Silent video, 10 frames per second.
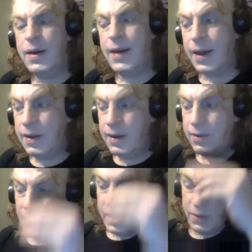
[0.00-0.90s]
Callie
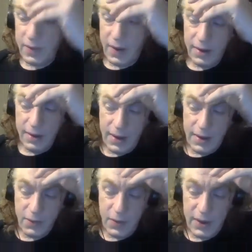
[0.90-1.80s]
Wright was on
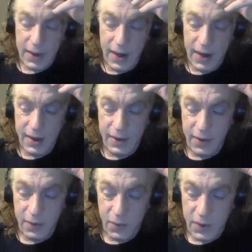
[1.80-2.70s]
last week, and
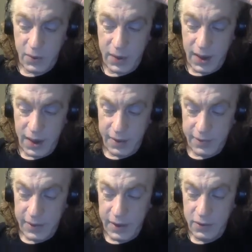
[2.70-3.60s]
this week we
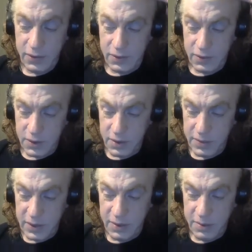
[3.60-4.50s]
have Jerb
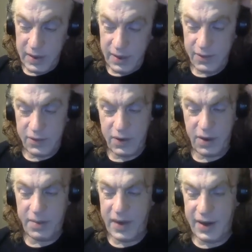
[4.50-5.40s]
the Humanist,
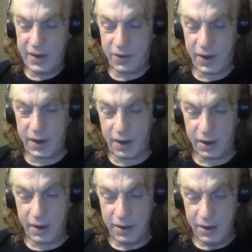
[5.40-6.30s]
Jeremiah
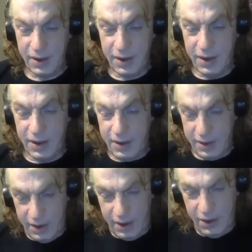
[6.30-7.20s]
Traeger.
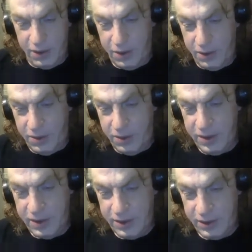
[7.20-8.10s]
Hello,
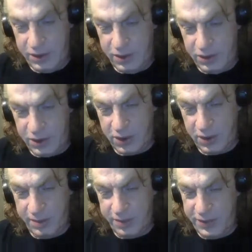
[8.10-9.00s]

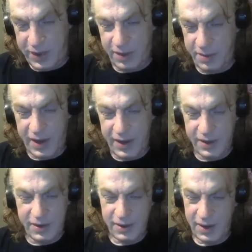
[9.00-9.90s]

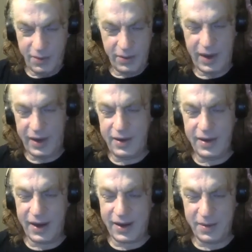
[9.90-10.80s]
Jeremiah. How do you
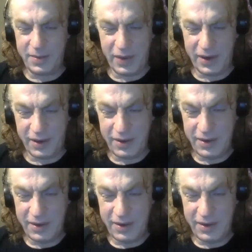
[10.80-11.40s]
like it better?